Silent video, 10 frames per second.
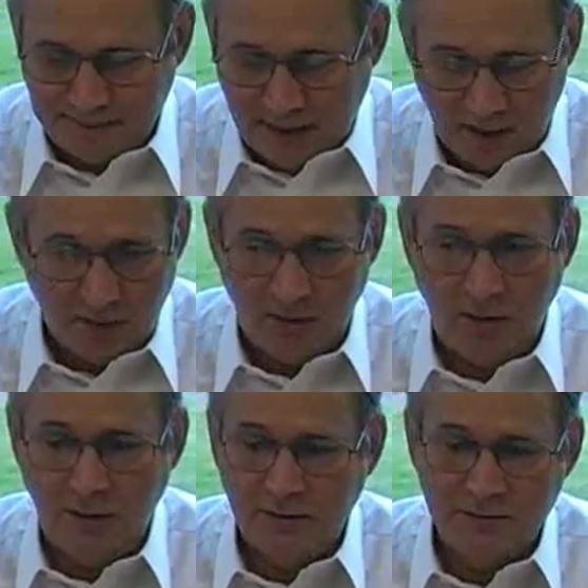
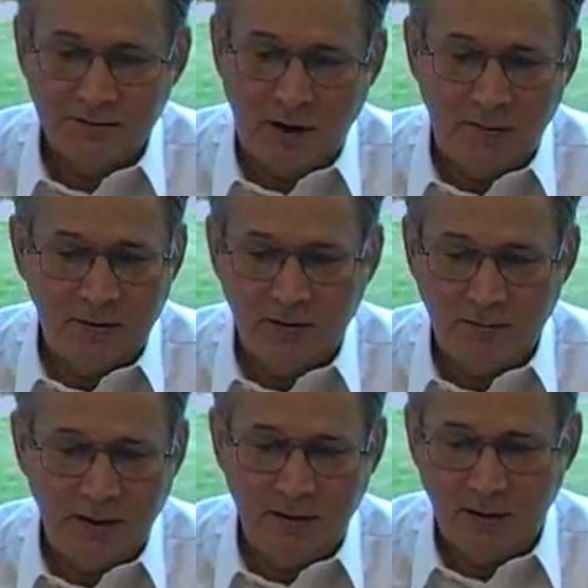alcoholic describe it to
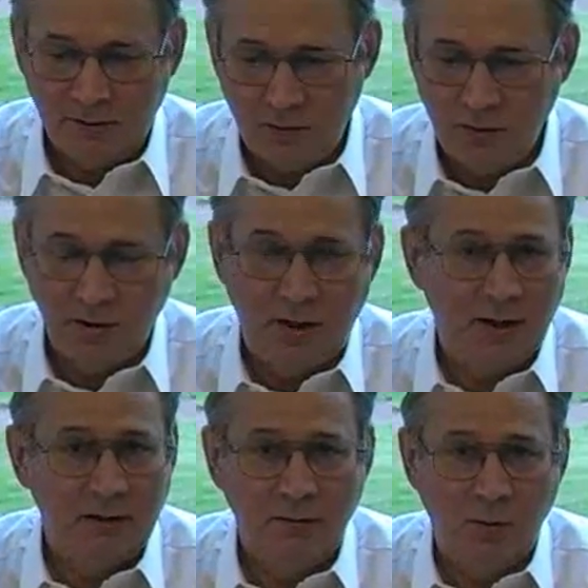me that at 2
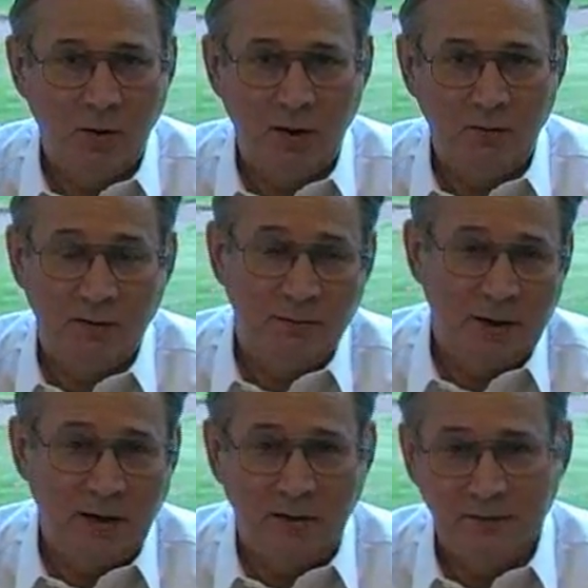o'clock in the morning, when
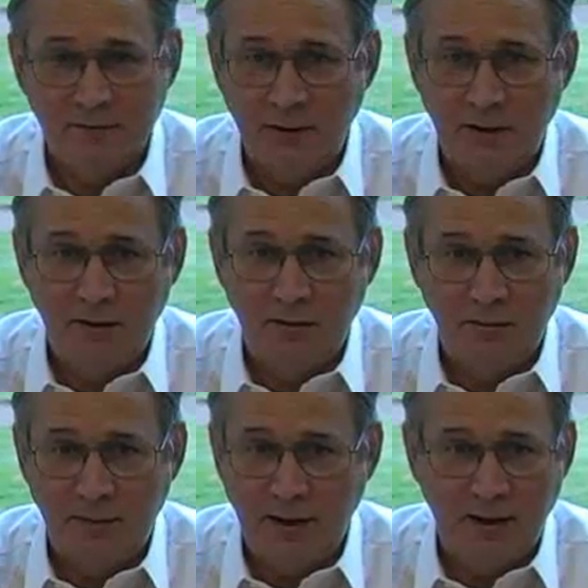everybody else is ready to go to
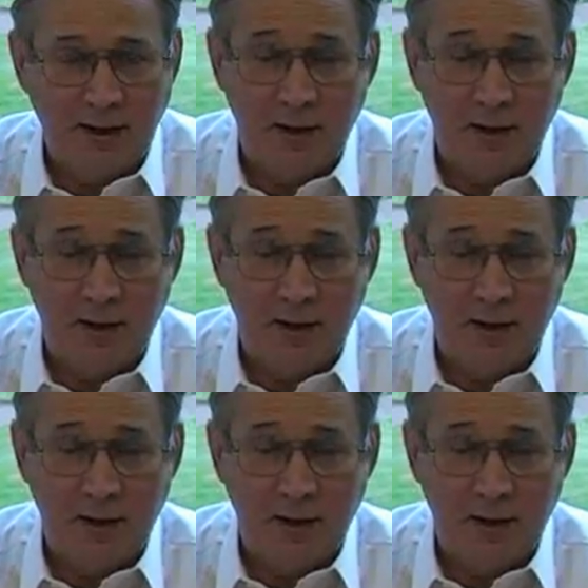bed,